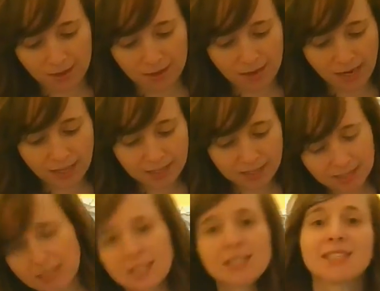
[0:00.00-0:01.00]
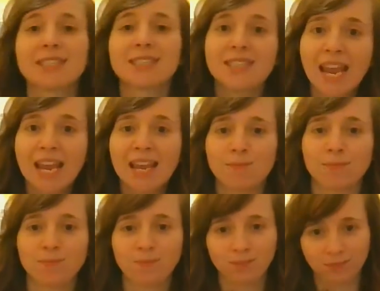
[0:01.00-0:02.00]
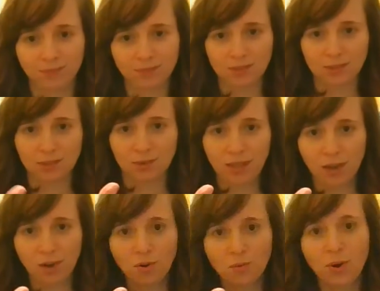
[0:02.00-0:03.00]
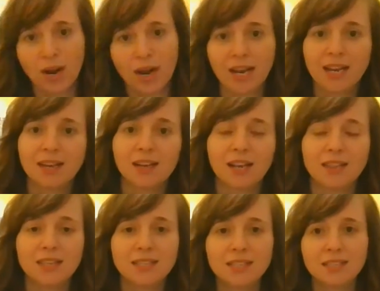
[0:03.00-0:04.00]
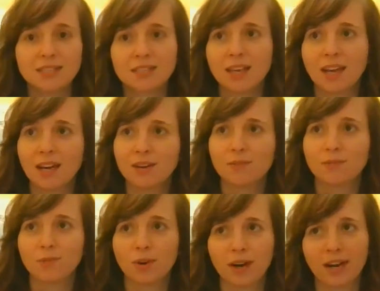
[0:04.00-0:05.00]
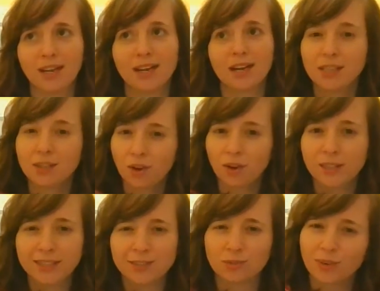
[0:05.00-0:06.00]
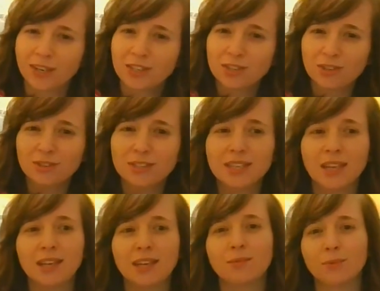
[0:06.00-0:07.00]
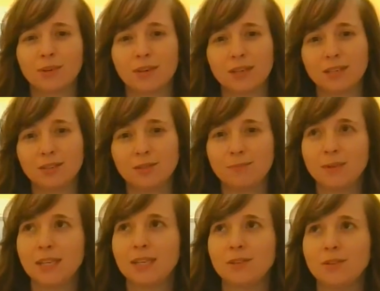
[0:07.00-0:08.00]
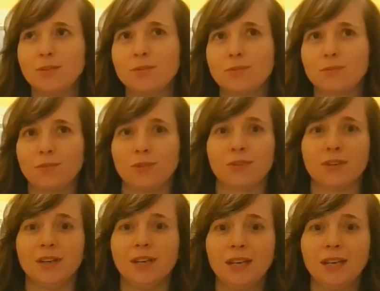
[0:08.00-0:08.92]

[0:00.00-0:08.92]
Next is same. So letter Y, and this is kind of what I call a directional sign, where it could be used for,